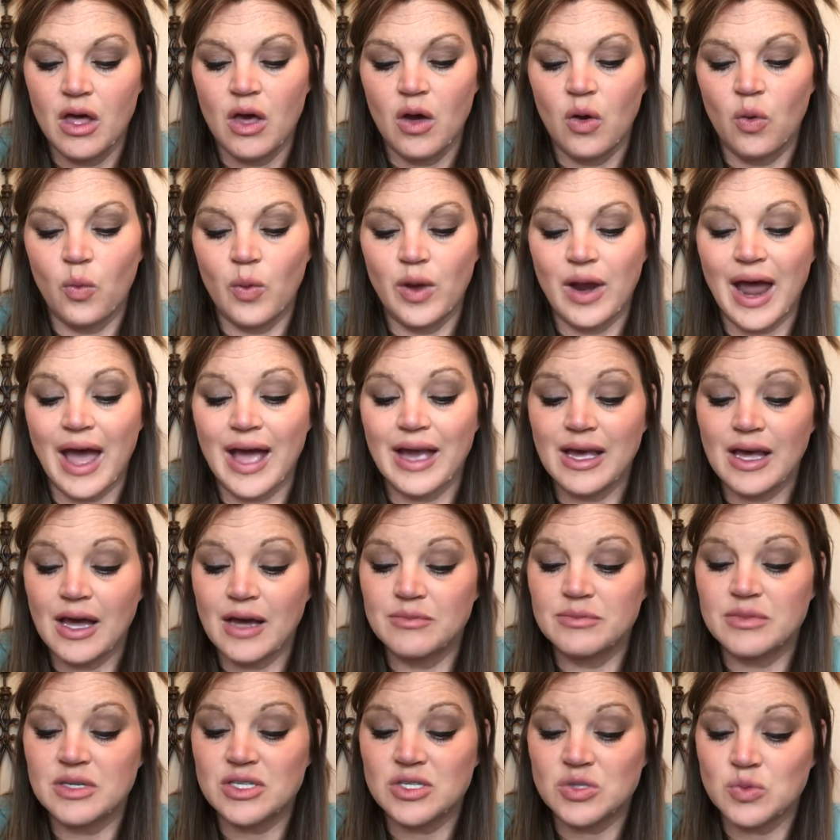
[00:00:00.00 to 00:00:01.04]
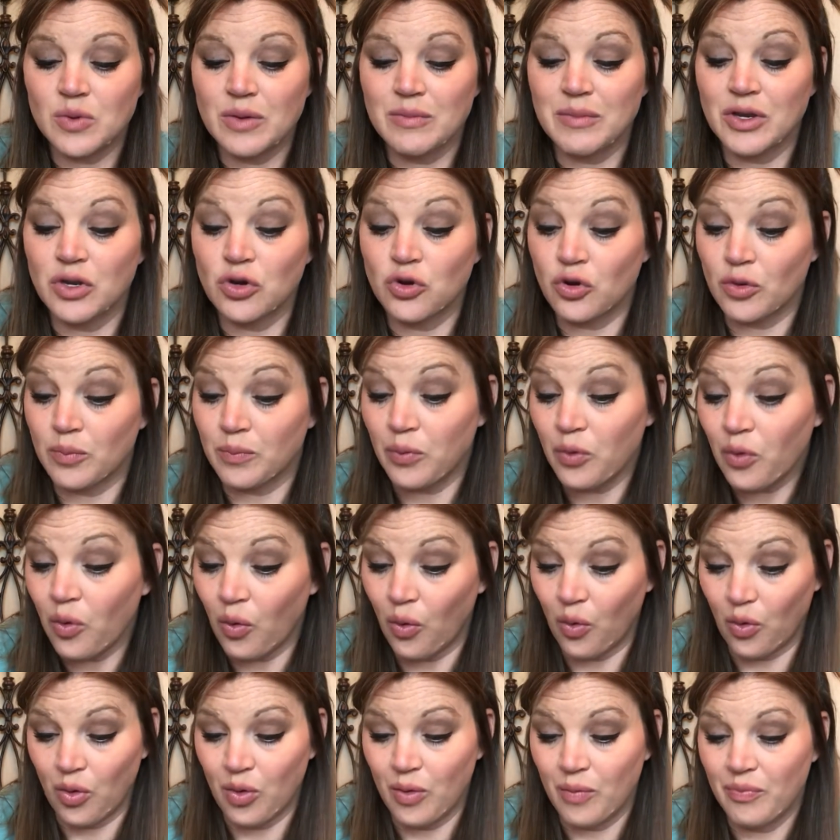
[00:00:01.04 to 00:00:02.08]
When I come to swim in your
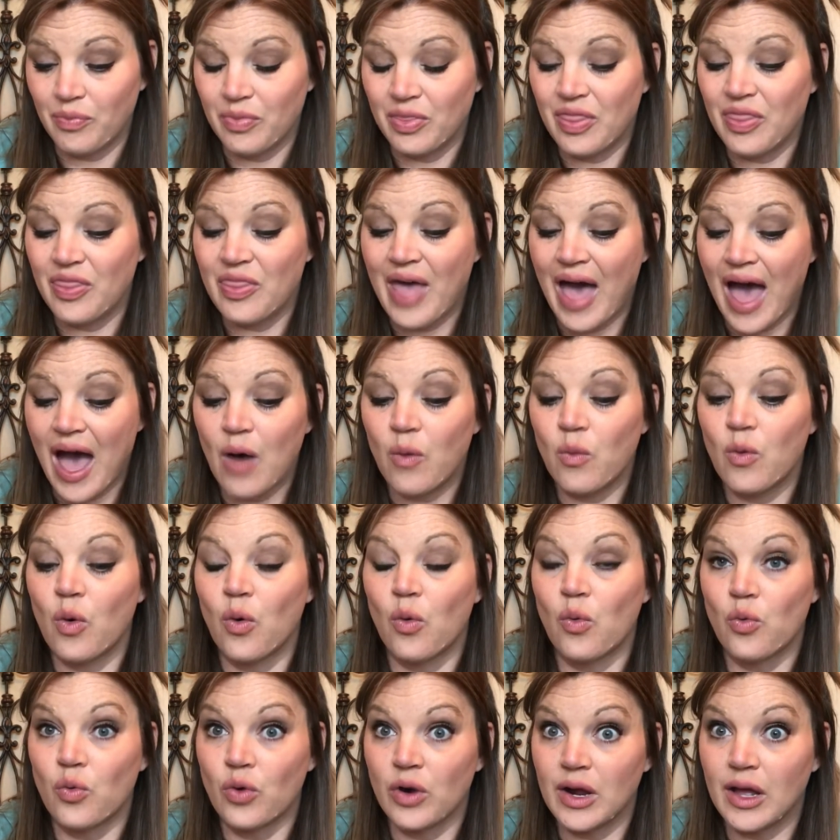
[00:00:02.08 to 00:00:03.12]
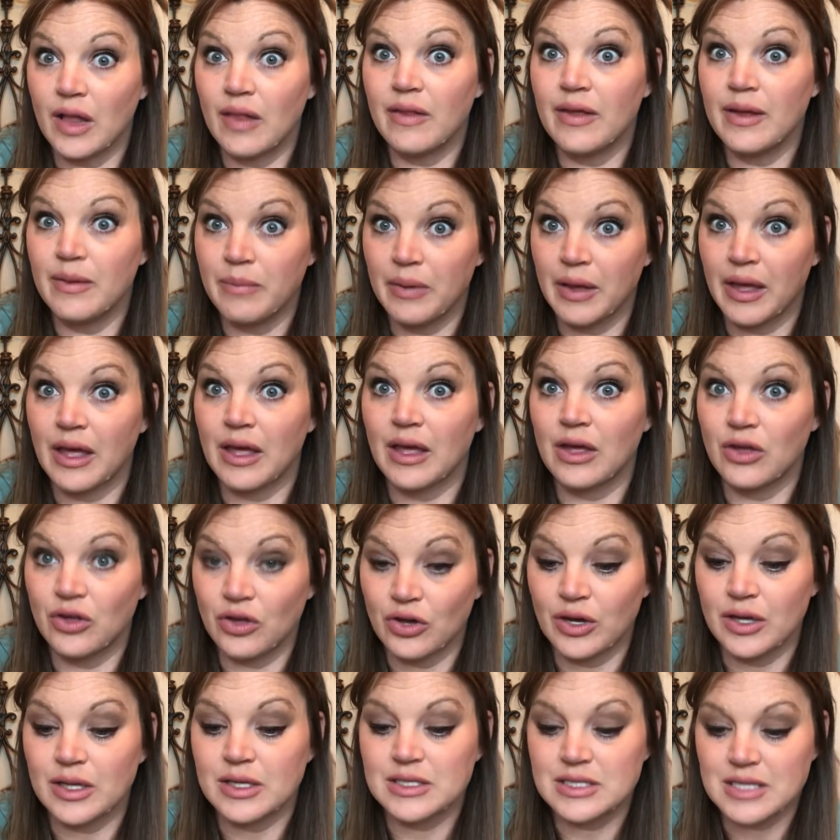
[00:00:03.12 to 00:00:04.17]
pool, that will really be
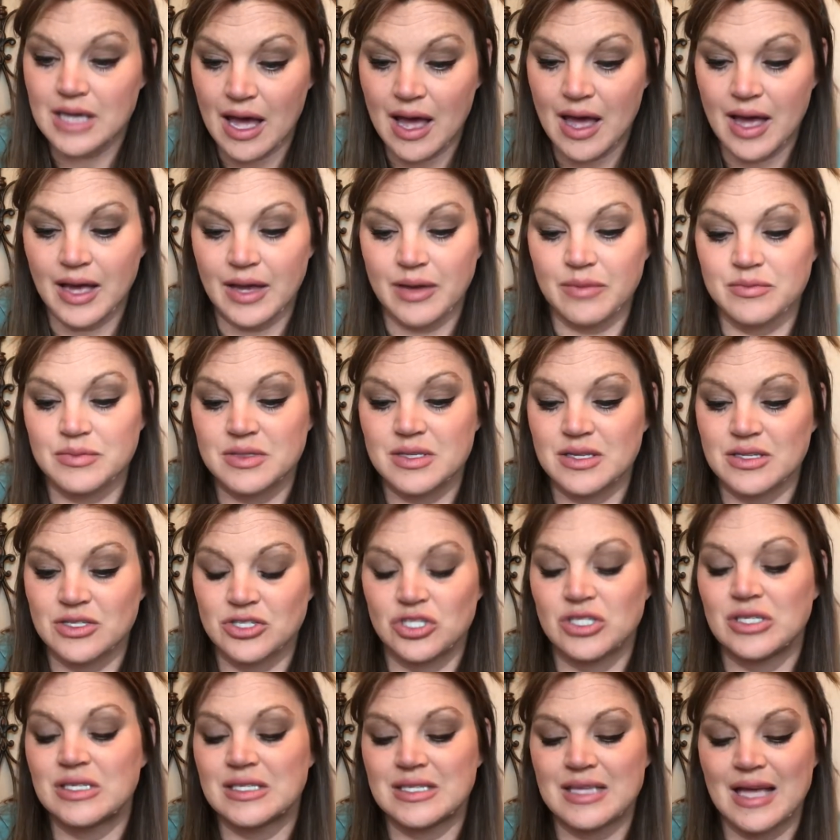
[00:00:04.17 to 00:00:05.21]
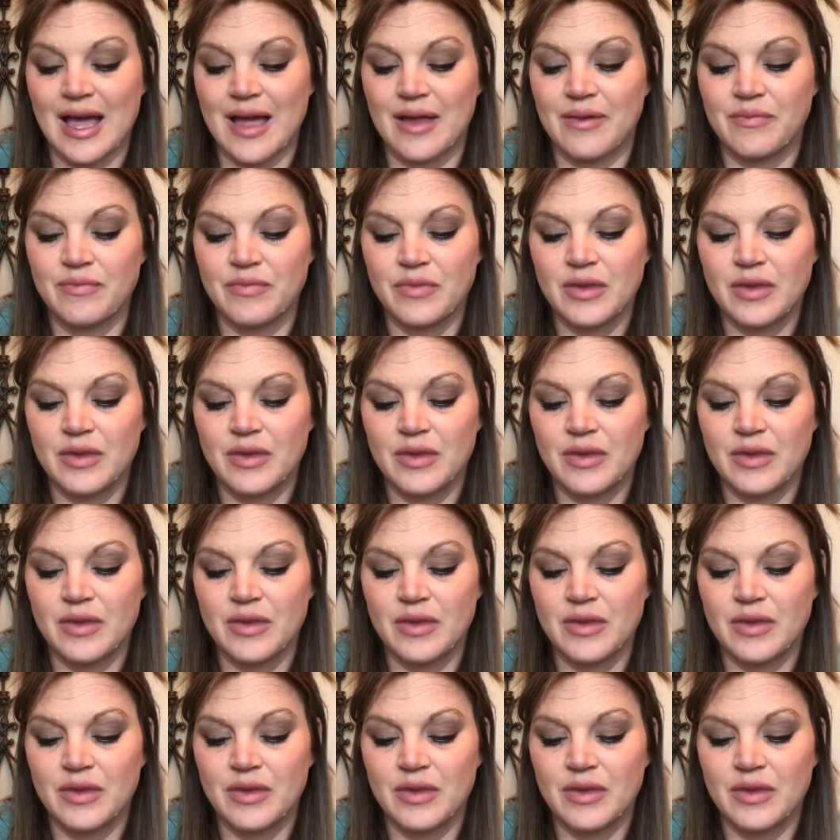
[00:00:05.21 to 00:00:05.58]
good times, she said.